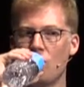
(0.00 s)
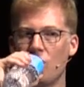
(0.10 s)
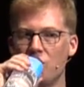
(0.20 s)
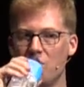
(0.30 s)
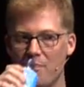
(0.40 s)
of
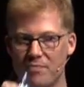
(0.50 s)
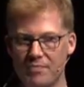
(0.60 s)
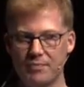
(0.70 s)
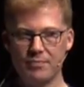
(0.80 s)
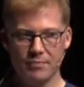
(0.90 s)
a...
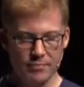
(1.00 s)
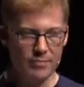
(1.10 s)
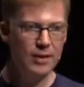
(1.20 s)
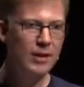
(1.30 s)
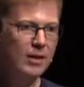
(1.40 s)

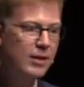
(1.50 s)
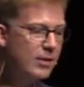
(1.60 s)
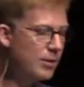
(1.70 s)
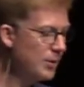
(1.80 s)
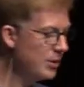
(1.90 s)

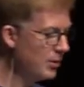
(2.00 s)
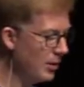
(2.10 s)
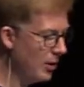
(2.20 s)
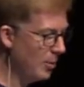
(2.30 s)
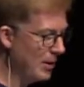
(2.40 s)
Yeah, so we
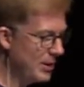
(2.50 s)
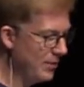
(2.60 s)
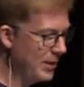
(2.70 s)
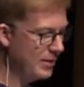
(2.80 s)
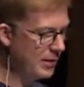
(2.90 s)
do a whole bunch
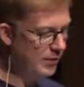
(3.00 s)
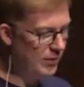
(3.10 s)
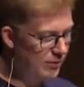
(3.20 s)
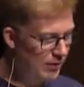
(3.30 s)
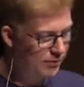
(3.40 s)
of testing
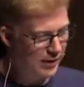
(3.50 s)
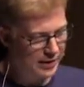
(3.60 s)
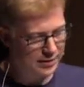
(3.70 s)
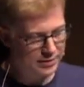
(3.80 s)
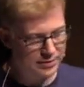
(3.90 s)
involving
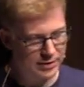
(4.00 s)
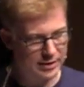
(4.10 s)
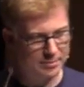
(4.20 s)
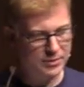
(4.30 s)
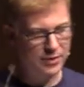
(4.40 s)
failures.
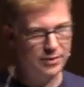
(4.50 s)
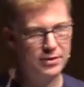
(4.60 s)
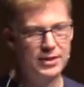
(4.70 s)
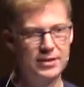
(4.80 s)
So there are